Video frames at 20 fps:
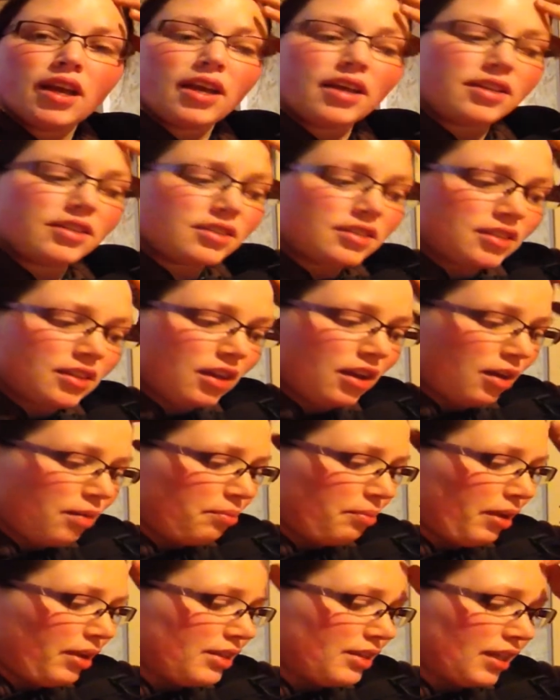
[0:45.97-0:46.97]
as
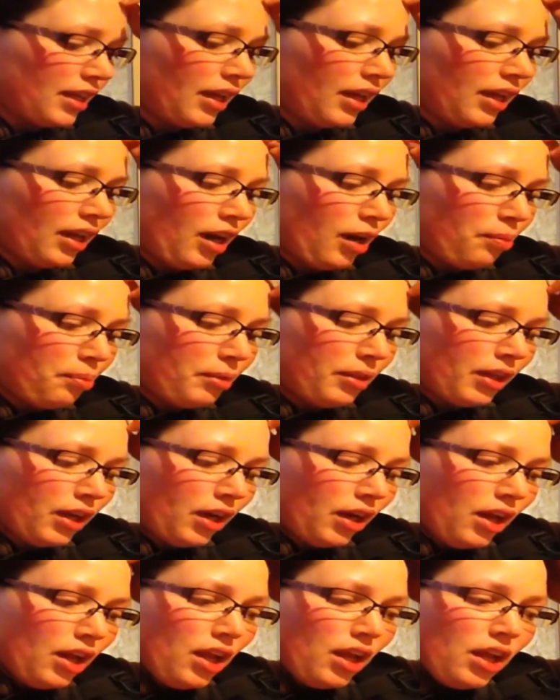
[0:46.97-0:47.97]
it heated up in
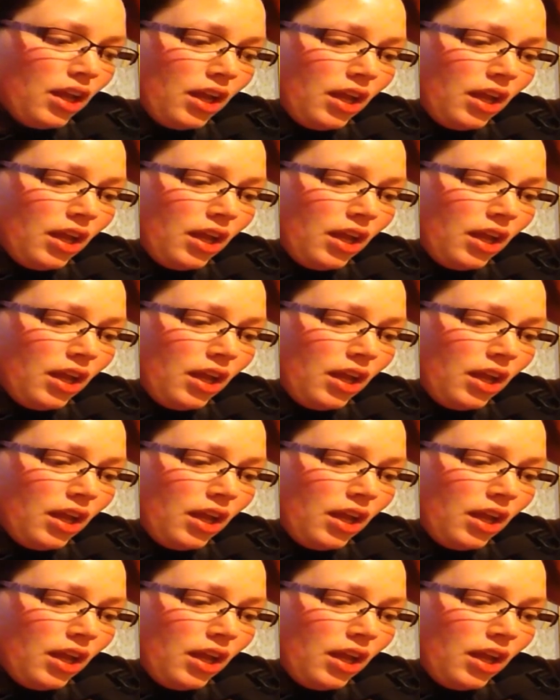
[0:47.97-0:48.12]
there.